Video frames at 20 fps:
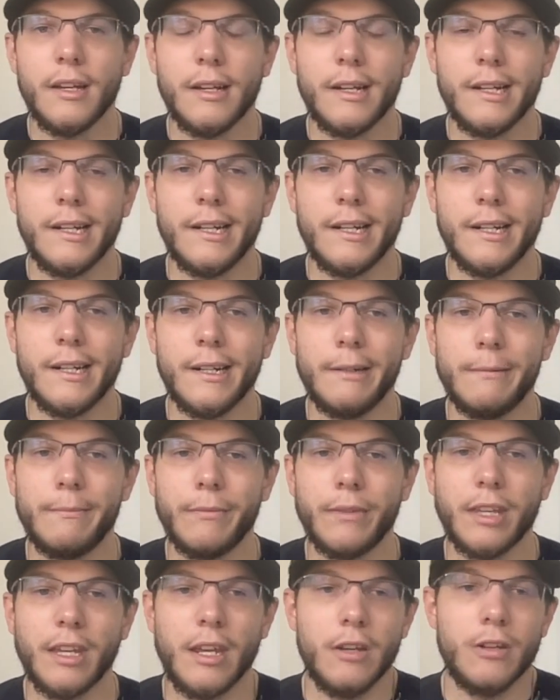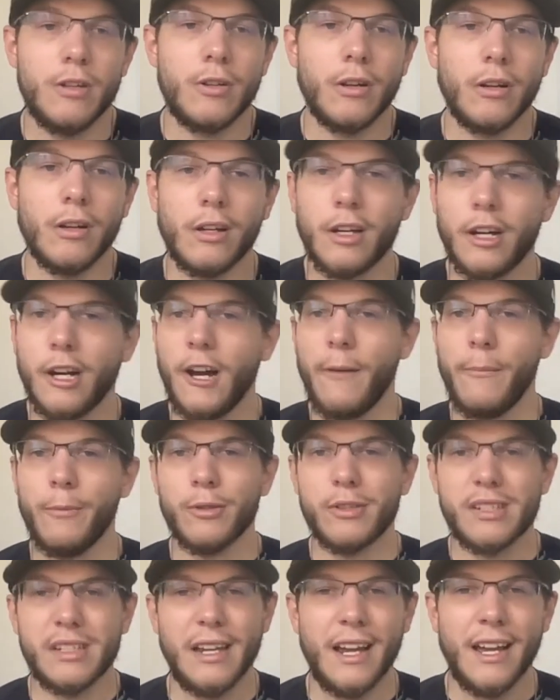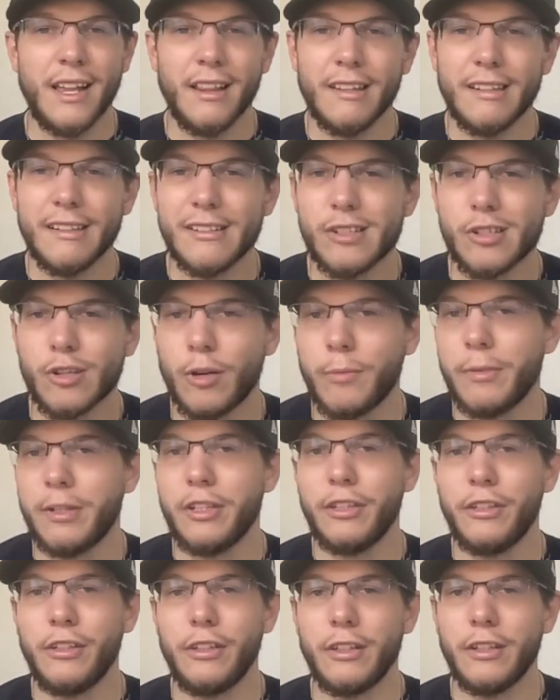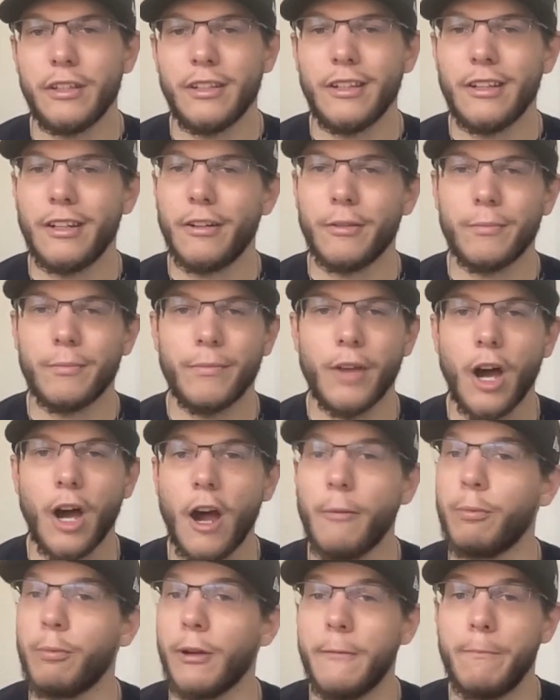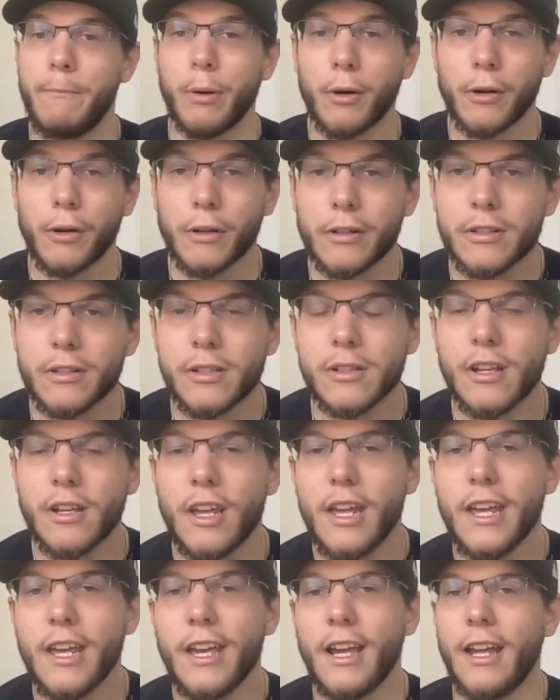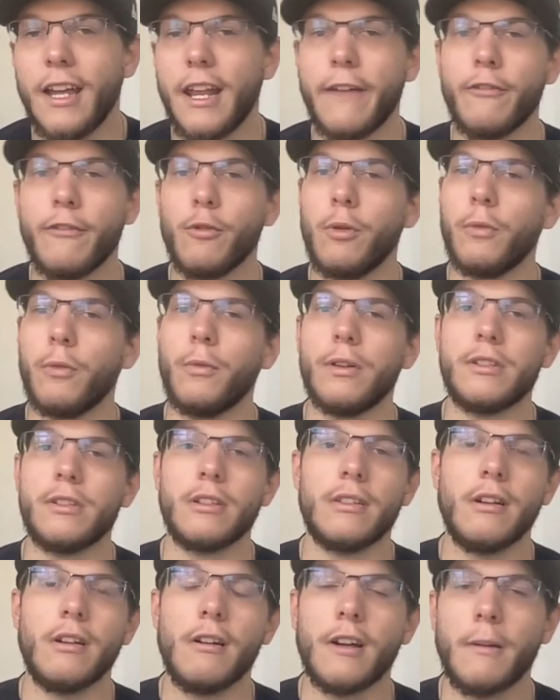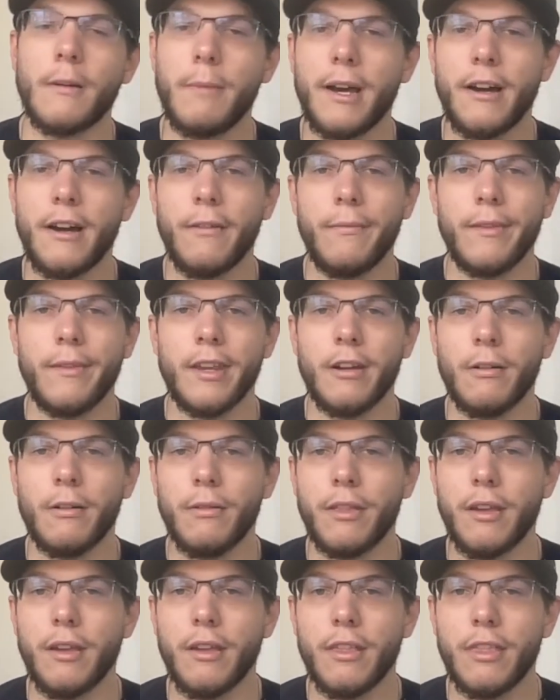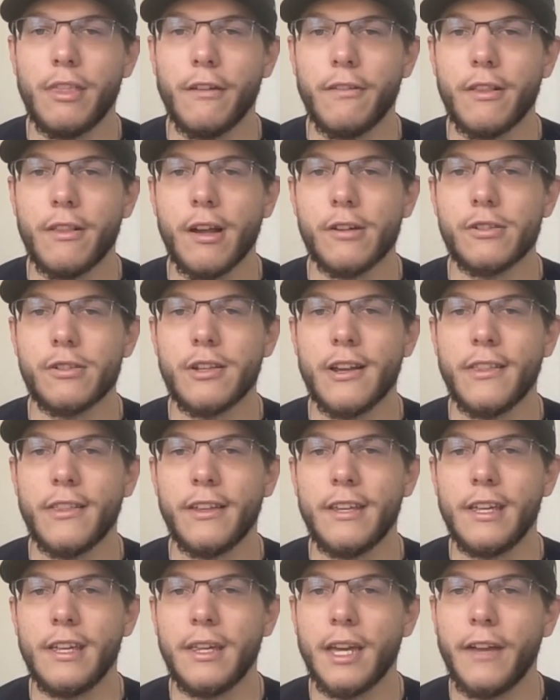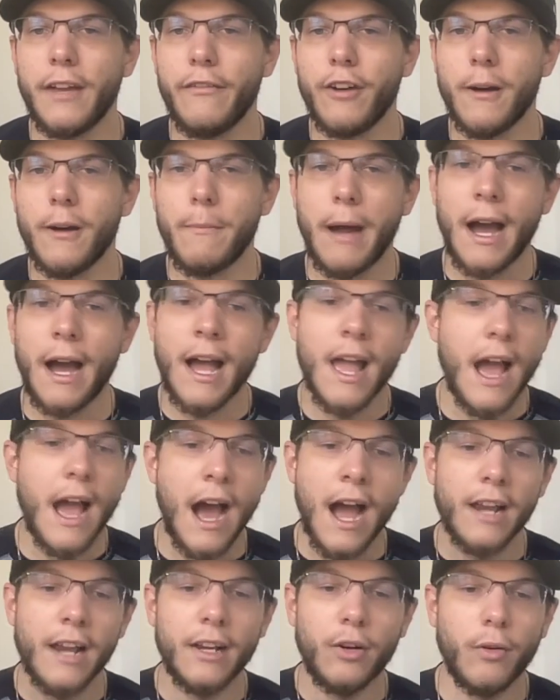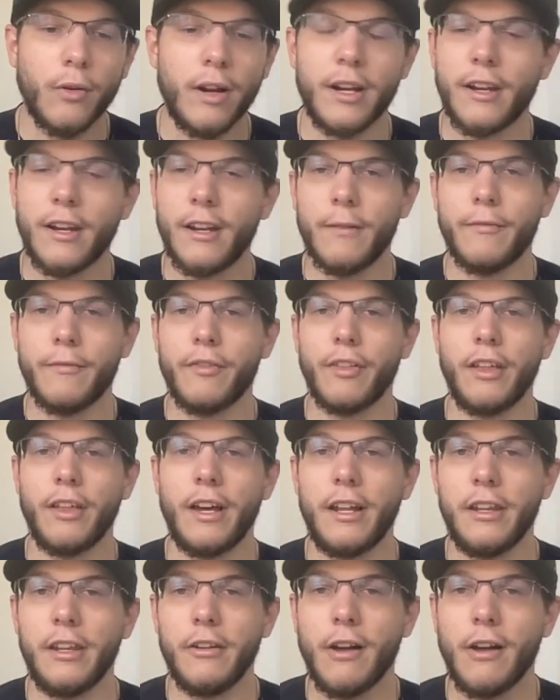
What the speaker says: Keyshawn Cobb was silent. So I mean, Aubrey Burks, and everyone wants to talk about the touchdown that he gave up. I credit him for that.